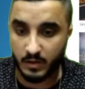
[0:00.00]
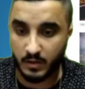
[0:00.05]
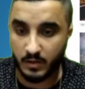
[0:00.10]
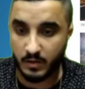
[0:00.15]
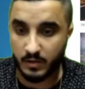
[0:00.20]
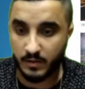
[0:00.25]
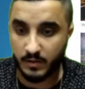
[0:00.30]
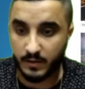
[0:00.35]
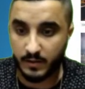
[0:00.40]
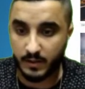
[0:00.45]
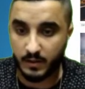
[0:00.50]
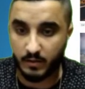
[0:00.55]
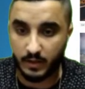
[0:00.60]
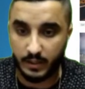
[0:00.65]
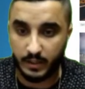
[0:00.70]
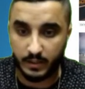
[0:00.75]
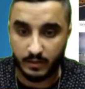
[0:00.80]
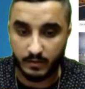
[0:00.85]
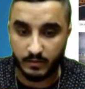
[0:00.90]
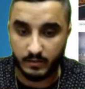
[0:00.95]
Great,
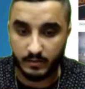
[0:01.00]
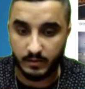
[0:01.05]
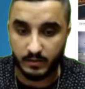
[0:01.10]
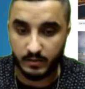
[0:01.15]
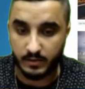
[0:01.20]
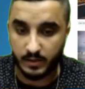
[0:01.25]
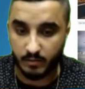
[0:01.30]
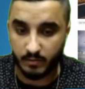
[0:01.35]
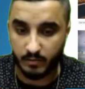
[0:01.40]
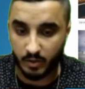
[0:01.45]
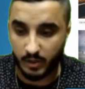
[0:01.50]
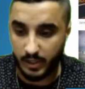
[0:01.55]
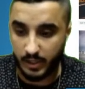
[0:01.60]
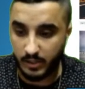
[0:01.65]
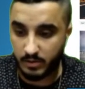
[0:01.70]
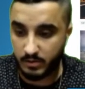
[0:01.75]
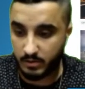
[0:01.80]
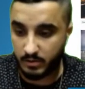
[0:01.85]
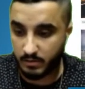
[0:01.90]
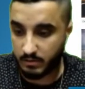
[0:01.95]
it's in the same location.
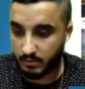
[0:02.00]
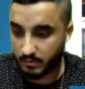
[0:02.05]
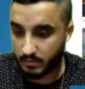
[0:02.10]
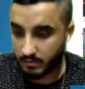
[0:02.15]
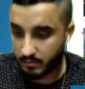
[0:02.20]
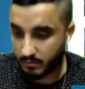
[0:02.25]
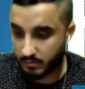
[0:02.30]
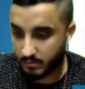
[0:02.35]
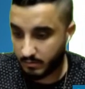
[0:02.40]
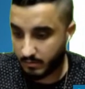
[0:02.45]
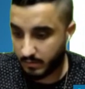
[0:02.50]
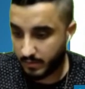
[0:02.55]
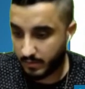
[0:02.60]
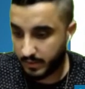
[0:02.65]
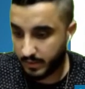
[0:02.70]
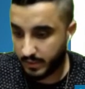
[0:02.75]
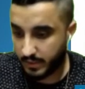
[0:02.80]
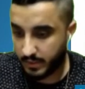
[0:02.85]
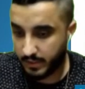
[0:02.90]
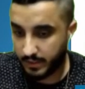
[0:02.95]

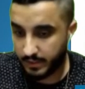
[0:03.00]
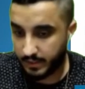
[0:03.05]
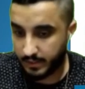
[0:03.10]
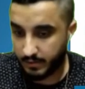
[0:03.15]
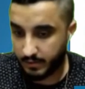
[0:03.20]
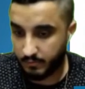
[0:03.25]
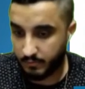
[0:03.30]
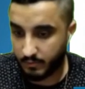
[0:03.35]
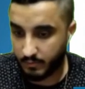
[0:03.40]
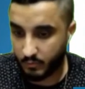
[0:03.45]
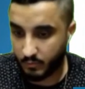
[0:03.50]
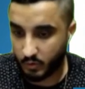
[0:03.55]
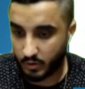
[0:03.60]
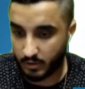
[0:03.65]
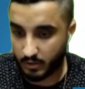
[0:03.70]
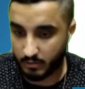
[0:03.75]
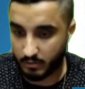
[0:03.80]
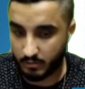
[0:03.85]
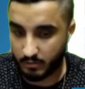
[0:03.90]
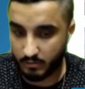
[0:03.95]
And one more,
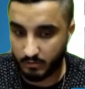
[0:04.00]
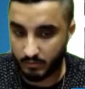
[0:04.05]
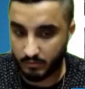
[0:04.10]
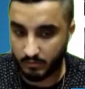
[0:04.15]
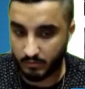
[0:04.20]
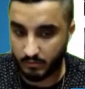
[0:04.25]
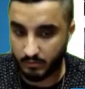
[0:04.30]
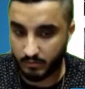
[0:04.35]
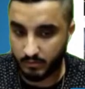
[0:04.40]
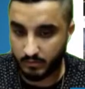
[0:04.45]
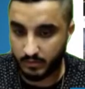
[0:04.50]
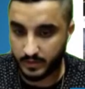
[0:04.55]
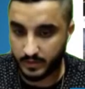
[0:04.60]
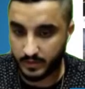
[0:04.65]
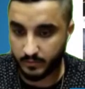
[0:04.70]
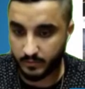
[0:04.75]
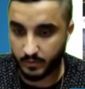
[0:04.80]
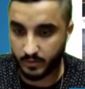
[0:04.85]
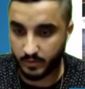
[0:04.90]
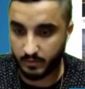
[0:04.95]
this one.